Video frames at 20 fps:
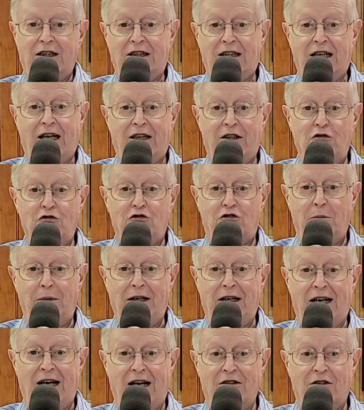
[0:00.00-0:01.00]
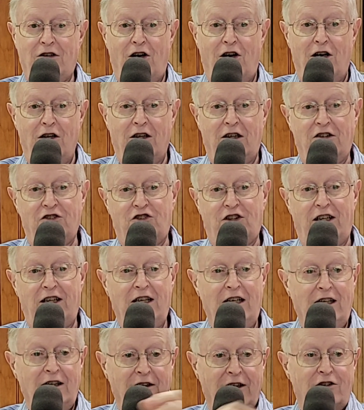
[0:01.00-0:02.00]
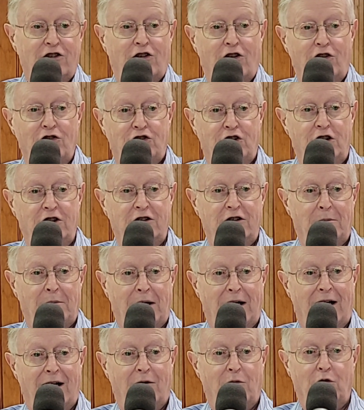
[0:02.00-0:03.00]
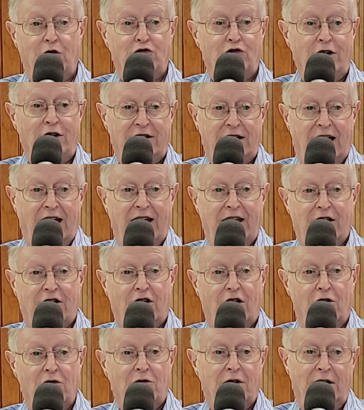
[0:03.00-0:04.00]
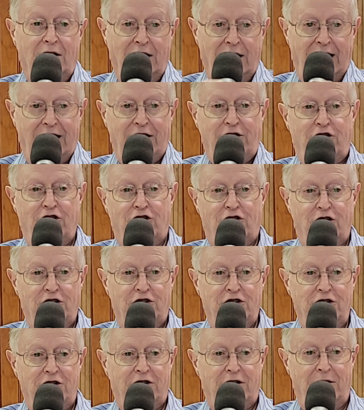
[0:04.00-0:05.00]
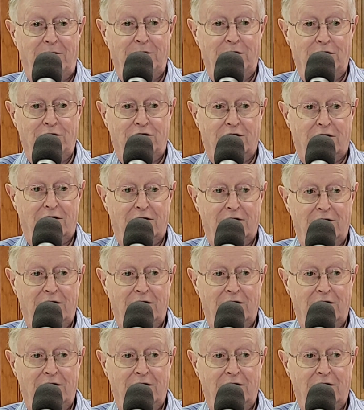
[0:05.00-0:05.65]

a guy who used to be an alcoholic and say, let's go sit at the bar, we'll drink Diet Coke, and just listen to the music.